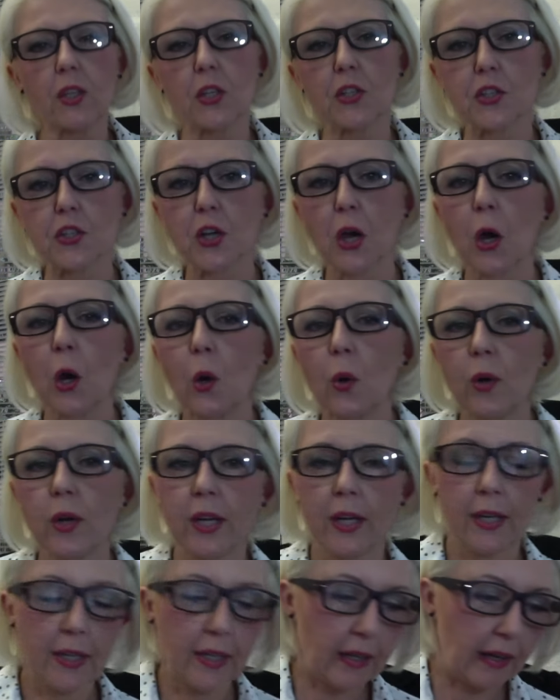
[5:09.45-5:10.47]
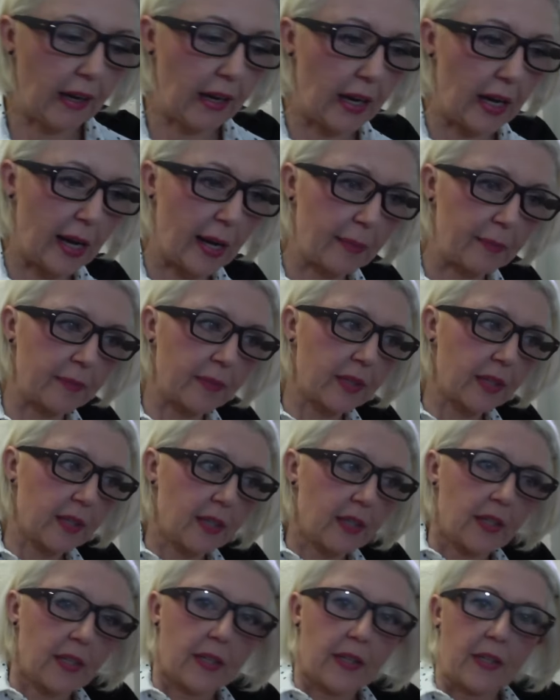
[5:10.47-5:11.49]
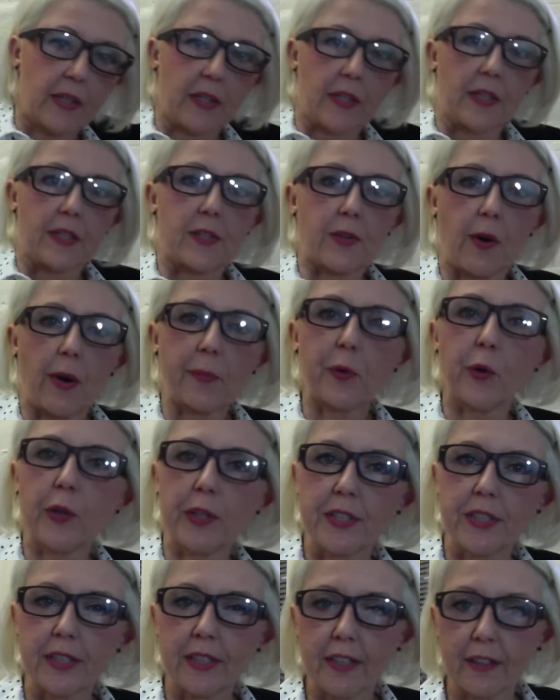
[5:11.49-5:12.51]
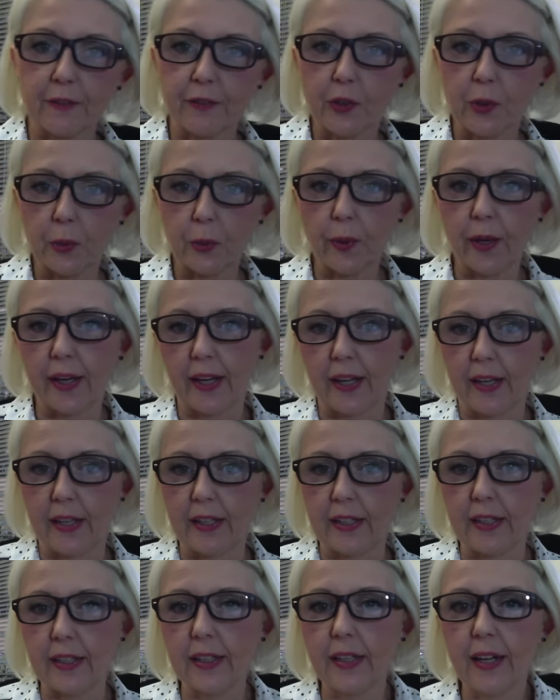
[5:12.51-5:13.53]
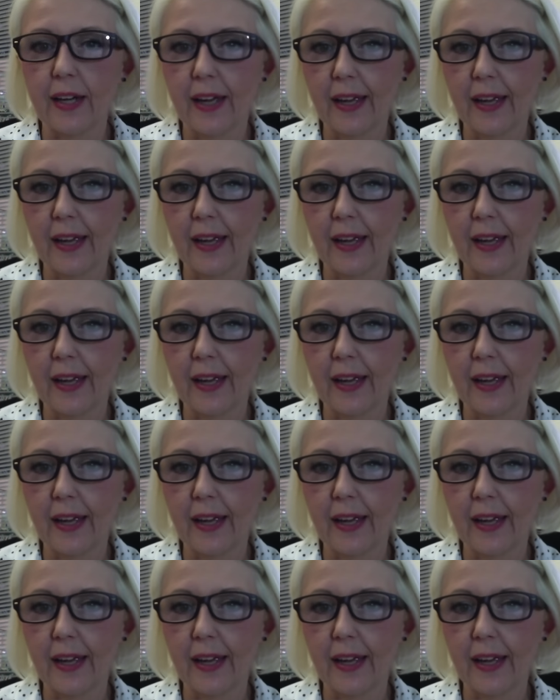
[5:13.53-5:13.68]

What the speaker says: So I'm going to give you a